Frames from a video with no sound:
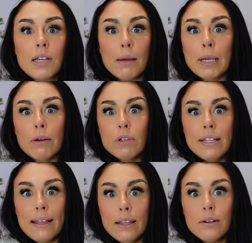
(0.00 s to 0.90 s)
coming out in
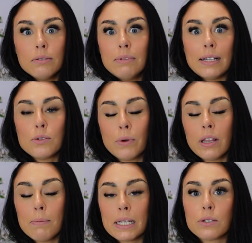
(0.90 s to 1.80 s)
yellow. That's one of
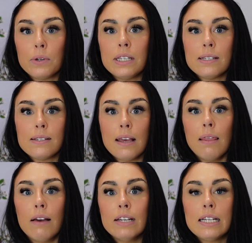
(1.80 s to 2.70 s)
the biggest reasons I
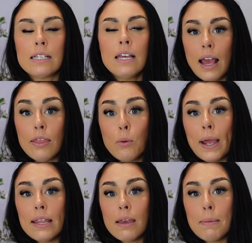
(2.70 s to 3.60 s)
love it. And the
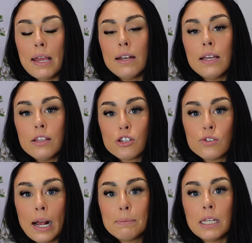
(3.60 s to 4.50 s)
way they made the
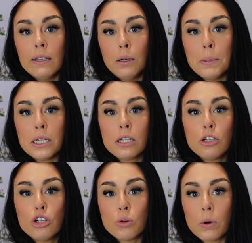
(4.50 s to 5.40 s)
straps a little bit
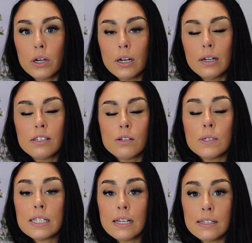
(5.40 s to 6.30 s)
shorter so
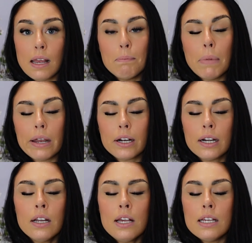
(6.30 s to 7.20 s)
it stays up
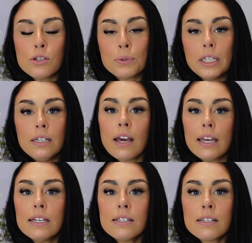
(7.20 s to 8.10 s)
better is really
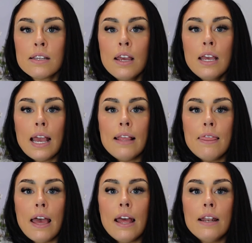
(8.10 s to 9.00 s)
nice. And
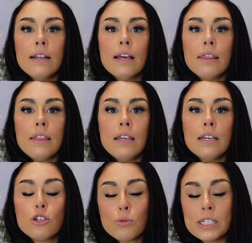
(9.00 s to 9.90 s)
then
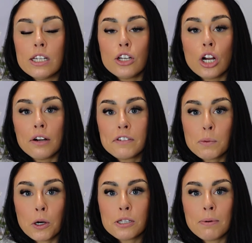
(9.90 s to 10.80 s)
the twisted curve
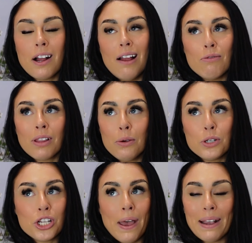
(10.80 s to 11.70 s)
sports bra, I really
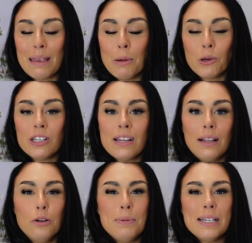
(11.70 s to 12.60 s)
wish that came out in
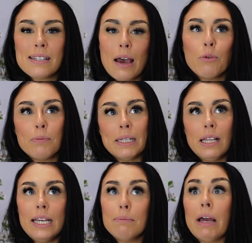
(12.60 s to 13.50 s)
yellow because that would have been
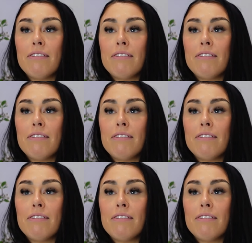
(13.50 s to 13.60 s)
like my